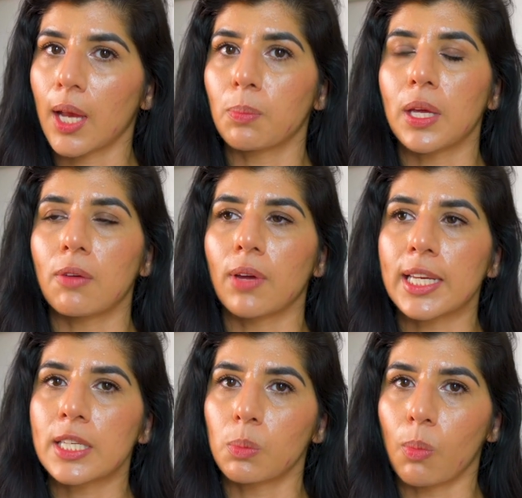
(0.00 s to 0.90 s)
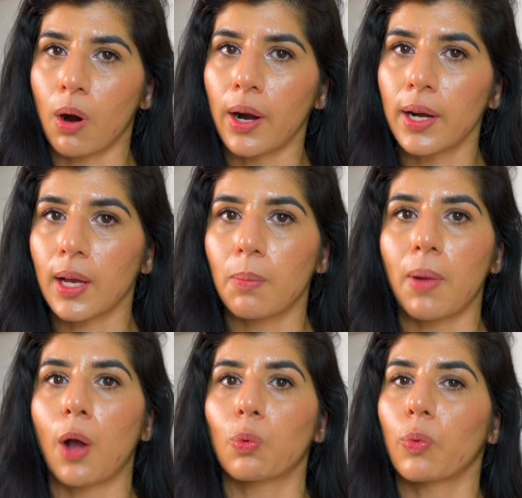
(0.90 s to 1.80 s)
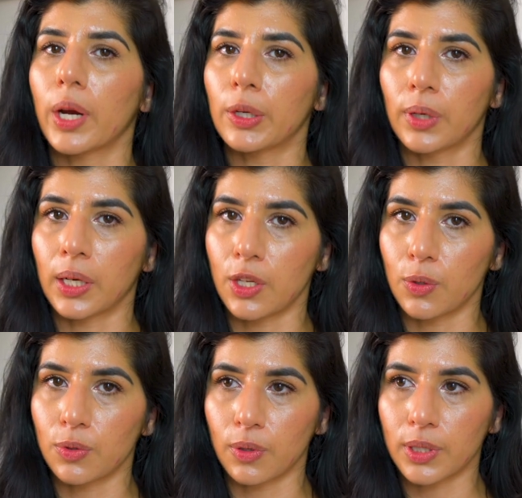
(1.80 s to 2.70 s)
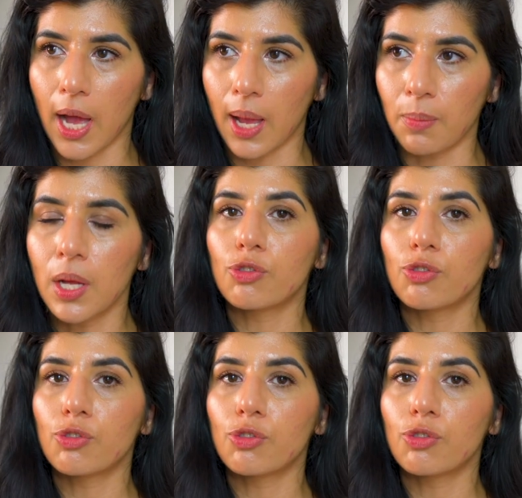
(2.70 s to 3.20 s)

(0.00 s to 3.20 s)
and be very smart about where you're gonna use your time.